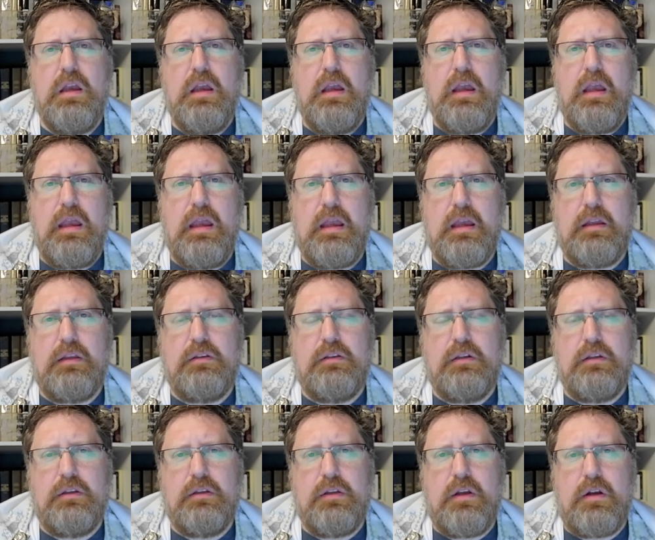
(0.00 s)
And
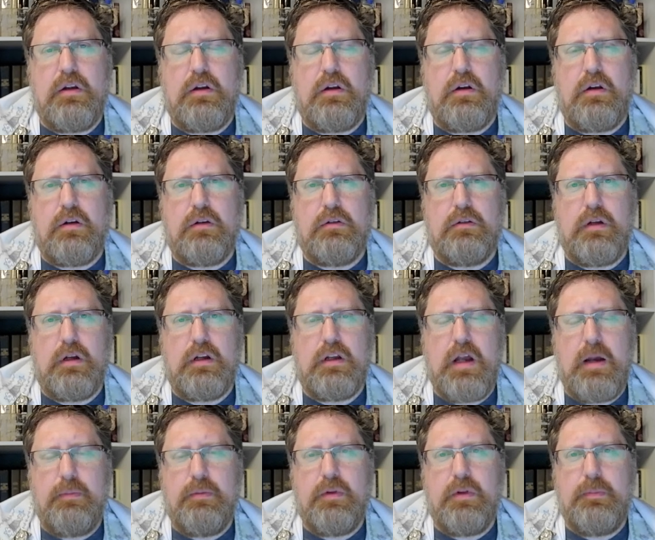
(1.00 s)
there are a
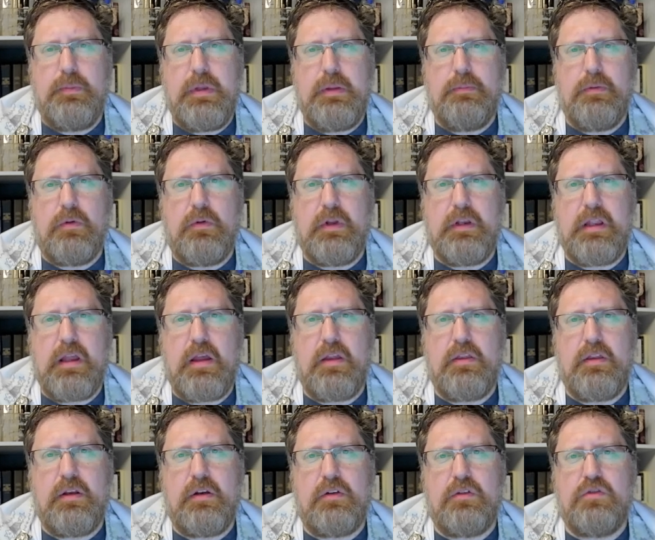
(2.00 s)
couple of people right now
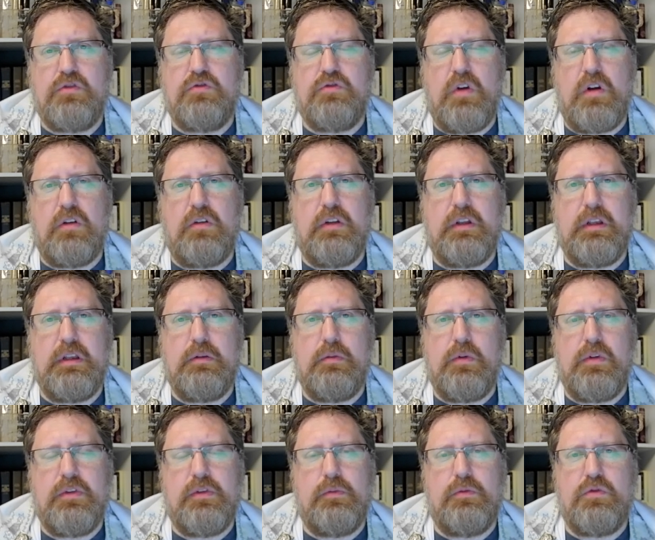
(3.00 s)
that are struggling
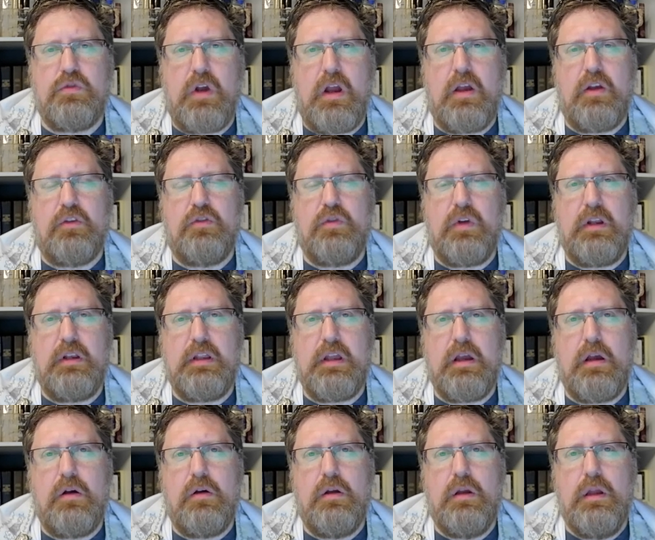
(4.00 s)
with some trials right
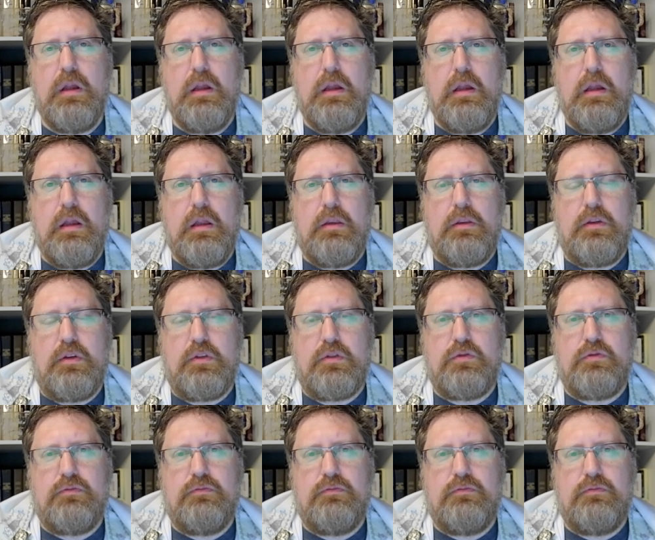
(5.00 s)
now. There's,